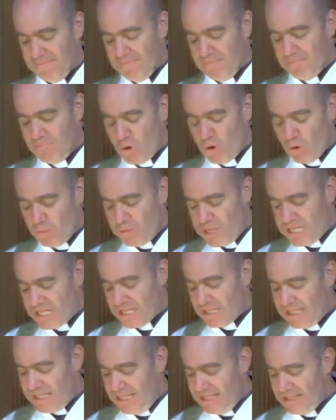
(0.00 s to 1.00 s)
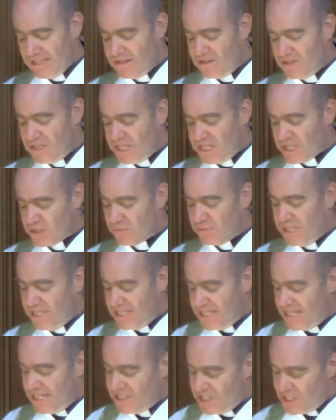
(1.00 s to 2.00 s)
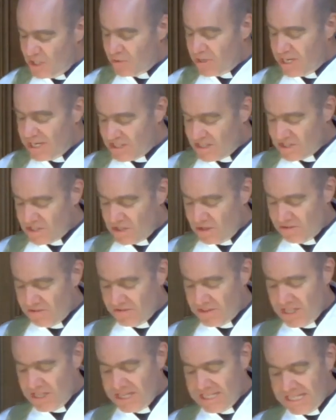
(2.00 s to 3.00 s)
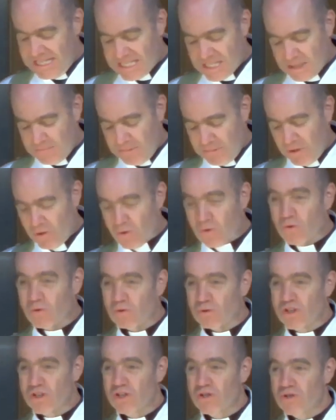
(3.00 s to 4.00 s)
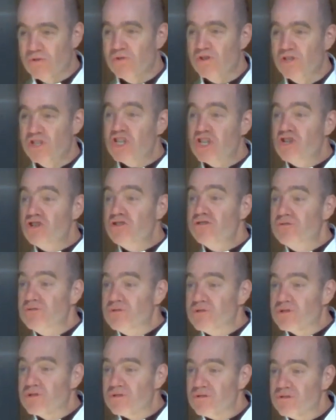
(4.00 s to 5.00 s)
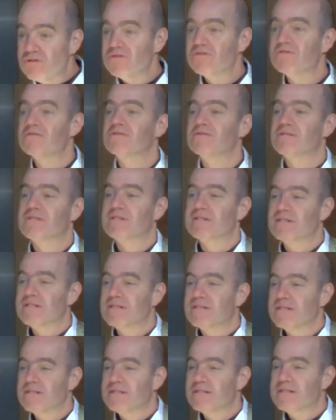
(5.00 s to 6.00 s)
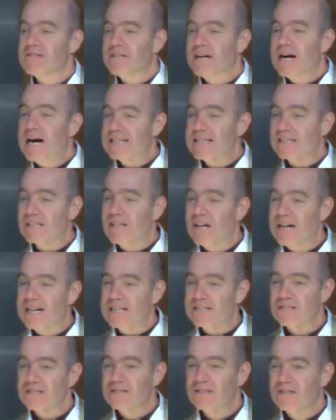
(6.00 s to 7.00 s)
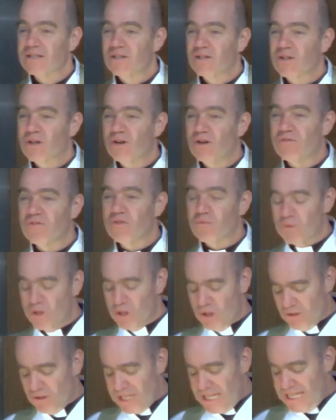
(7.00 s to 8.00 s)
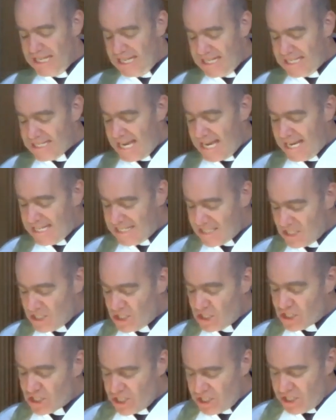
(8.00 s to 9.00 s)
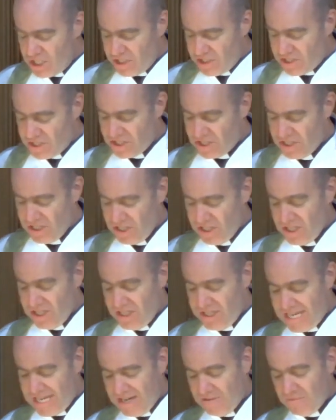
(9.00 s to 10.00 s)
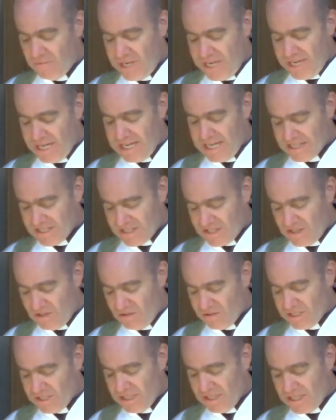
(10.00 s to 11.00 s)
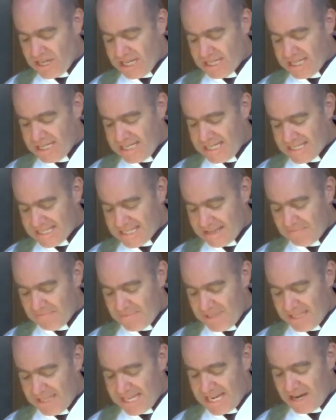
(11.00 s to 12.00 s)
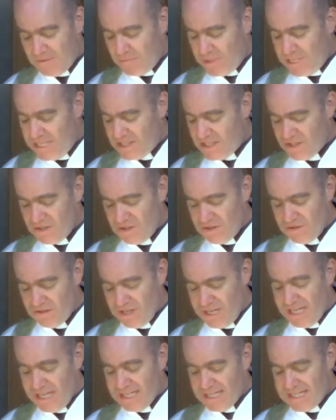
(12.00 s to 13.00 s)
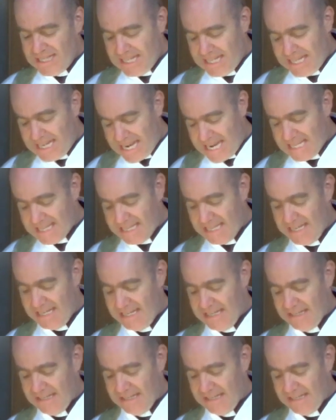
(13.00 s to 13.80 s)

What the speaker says: More immediately, though, Jesus, when he says you are the salt of the light, it's a plural you. Yous are the light of the world. It is as the church that we are salt and light. It is something that we do together.